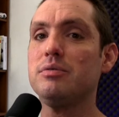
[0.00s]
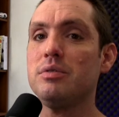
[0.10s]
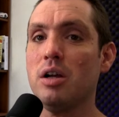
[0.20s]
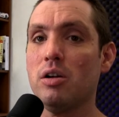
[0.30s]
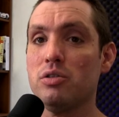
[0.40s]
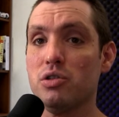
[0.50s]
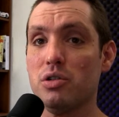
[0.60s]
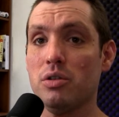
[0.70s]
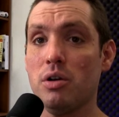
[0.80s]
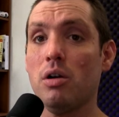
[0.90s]

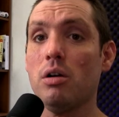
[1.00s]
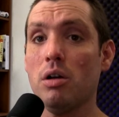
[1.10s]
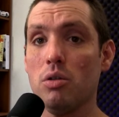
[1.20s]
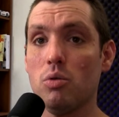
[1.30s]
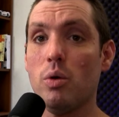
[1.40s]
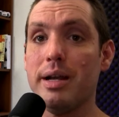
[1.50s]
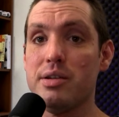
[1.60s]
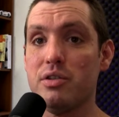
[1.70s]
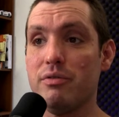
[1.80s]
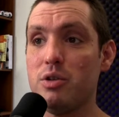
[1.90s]
there's there are other
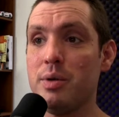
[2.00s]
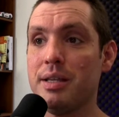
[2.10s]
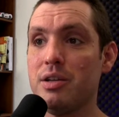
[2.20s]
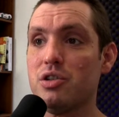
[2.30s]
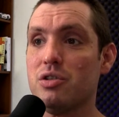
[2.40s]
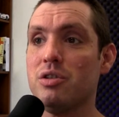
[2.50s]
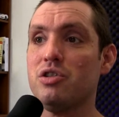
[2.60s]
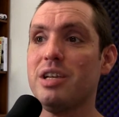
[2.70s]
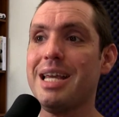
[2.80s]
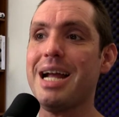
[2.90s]
ways of doing this.
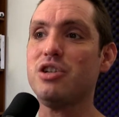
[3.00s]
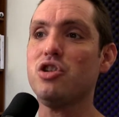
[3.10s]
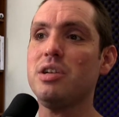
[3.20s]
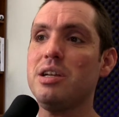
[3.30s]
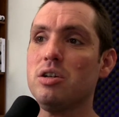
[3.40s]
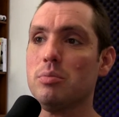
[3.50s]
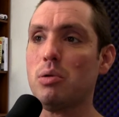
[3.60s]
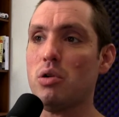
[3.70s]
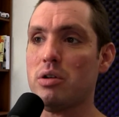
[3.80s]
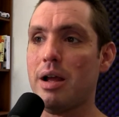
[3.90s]
There's a gadgeteer
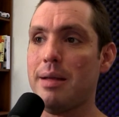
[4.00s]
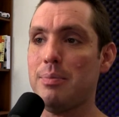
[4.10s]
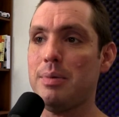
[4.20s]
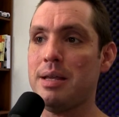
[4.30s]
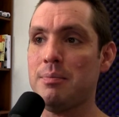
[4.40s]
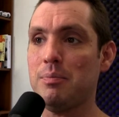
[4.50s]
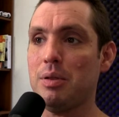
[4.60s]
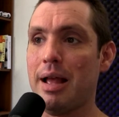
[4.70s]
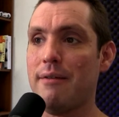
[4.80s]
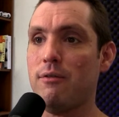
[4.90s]
prototyping
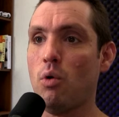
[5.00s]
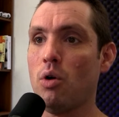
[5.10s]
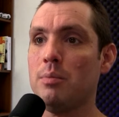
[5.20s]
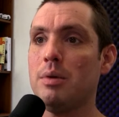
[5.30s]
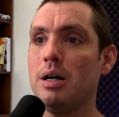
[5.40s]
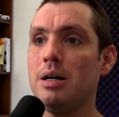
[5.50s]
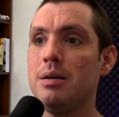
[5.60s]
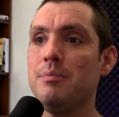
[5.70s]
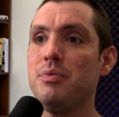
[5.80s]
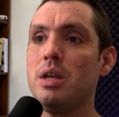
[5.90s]
platform
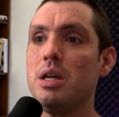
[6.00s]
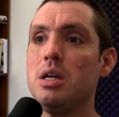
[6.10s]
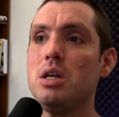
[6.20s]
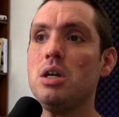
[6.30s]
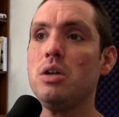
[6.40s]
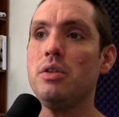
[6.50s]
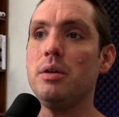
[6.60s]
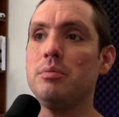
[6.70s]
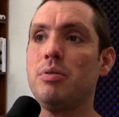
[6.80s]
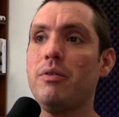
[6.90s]
um,
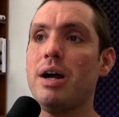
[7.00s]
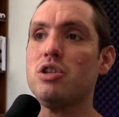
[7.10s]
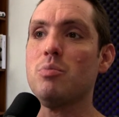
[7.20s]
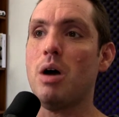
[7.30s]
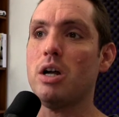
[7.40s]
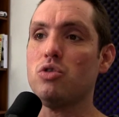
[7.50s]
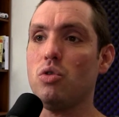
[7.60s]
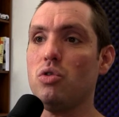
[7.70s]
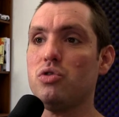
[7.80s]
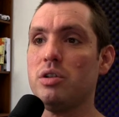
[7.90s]
that provides
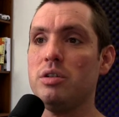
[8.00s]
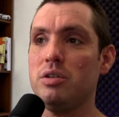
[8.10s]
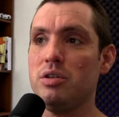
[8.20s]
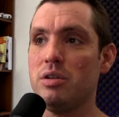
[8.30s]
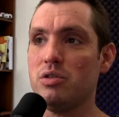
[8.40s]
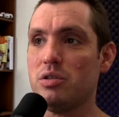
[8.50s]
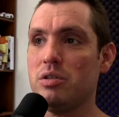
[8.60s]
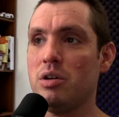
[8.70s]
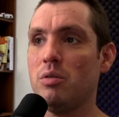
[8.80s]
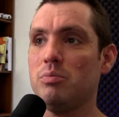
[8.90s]
modules, and there's
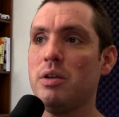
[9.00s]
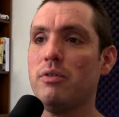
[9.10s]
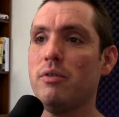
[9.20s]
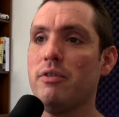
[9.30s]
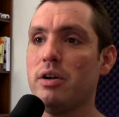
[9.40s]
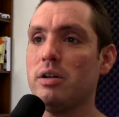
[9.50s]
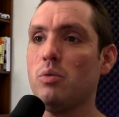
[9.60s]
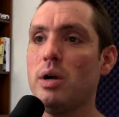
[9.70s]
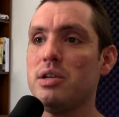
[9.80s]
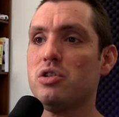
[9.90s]
you know different
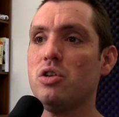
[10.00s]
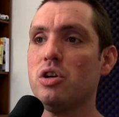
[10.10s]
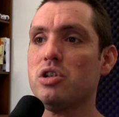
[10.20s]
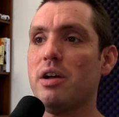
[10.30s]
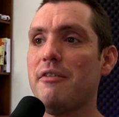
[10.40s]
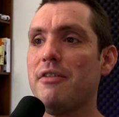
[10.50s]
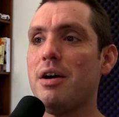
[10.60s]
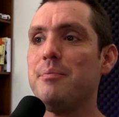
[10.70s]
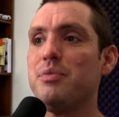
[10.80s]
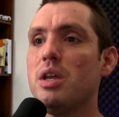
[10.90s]
ways to hook stuff up.